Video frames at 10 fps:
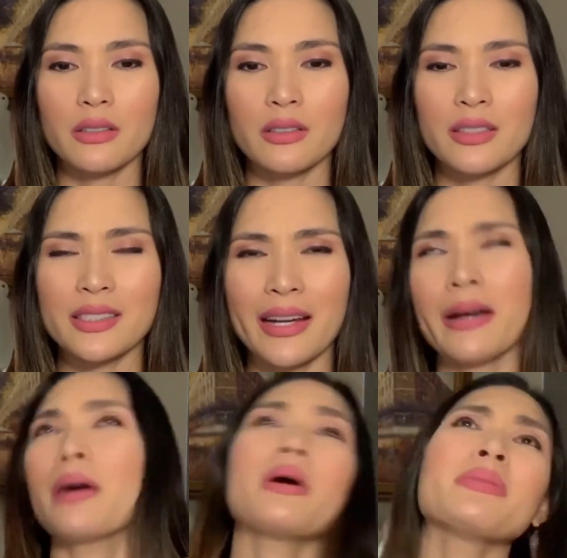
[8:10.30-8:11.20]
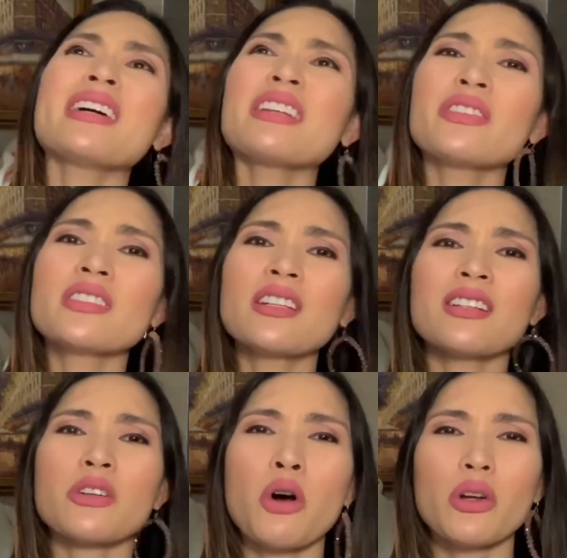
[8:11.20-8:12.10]
that's, I'm not even
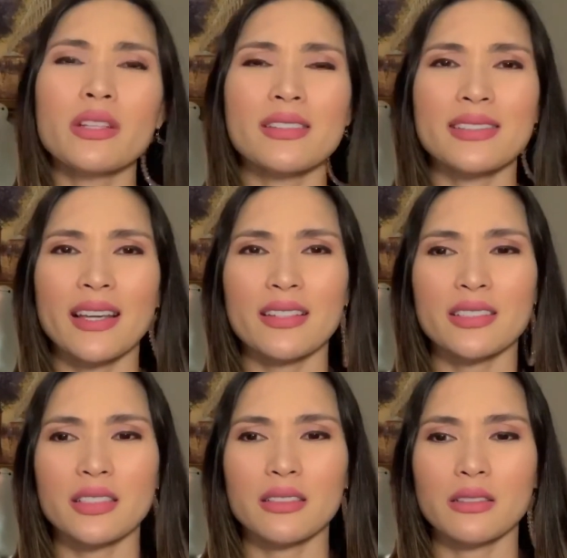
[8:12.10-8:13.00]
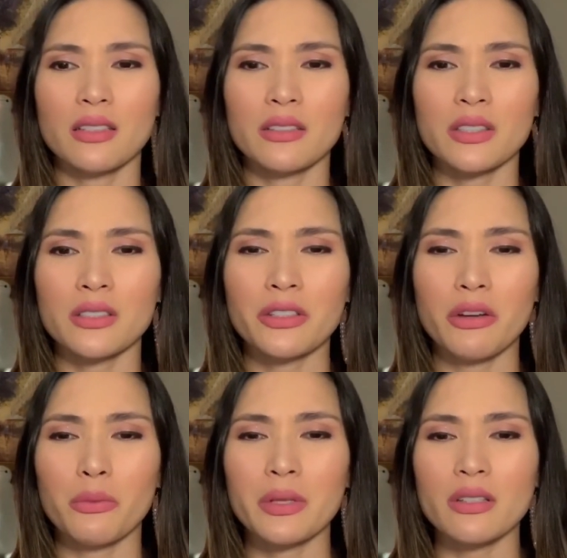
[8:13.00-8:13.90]
gonna call it sexy, you
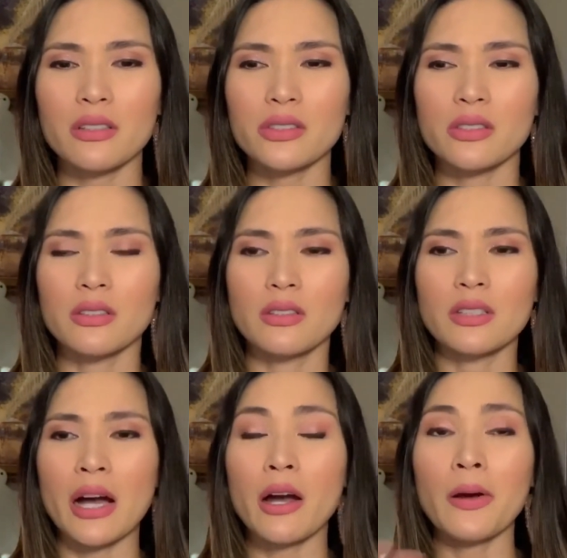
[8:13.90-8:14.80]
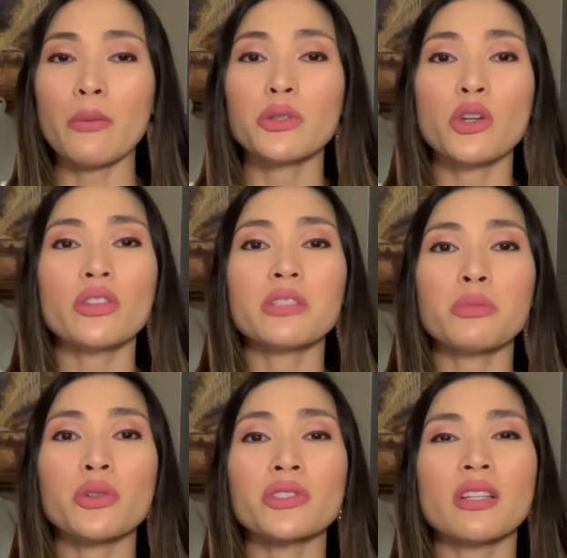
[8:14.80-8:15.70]
know, because I would call it
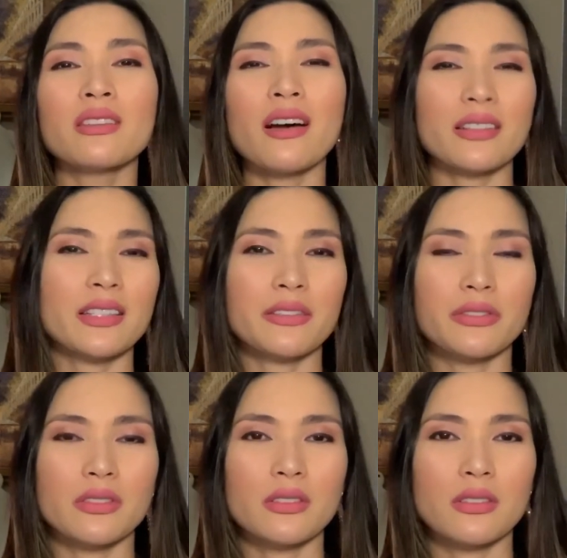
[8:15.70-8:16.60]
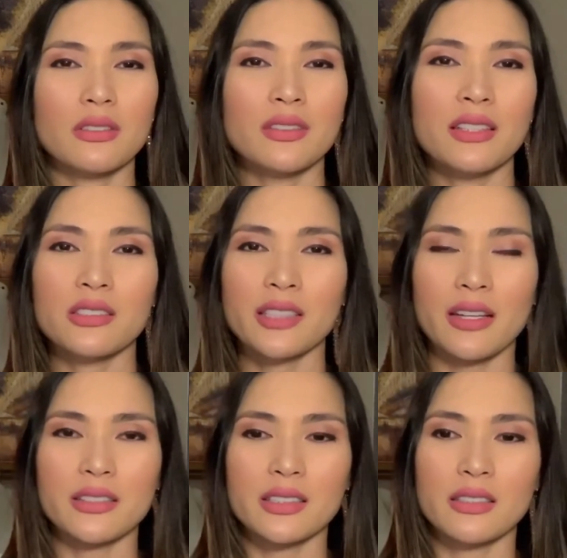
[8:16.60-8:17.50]
more seductive than
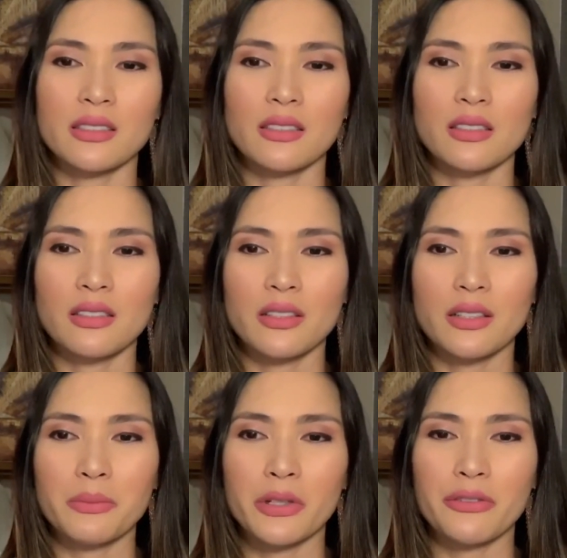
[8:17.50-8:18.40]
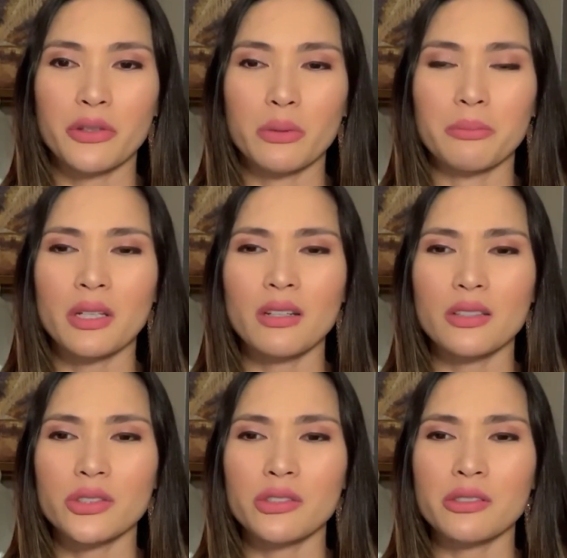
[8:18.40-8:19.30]
sexy perfume,
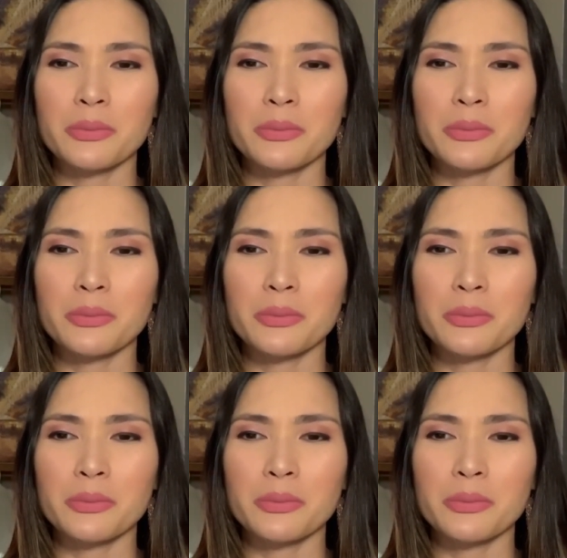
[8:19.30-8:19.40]
because